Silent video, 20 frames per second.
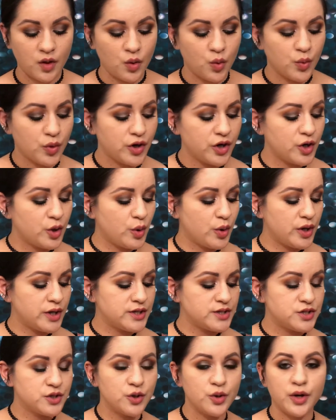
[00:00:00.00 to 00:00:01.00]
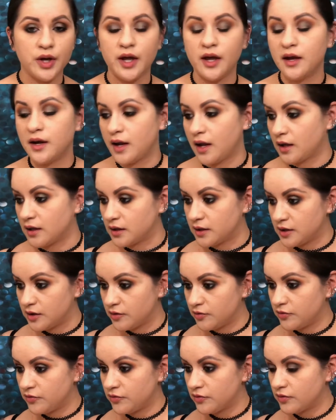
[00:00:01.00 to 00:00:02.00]
we're going to go ahead and
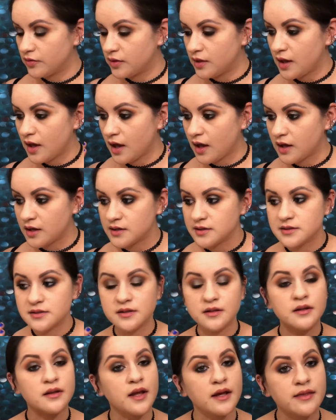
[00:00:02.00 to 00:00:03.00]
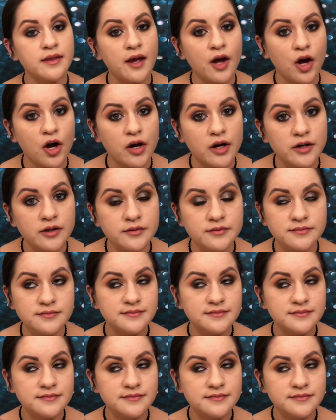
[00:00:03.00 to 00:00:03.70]
leave the eyes like they are.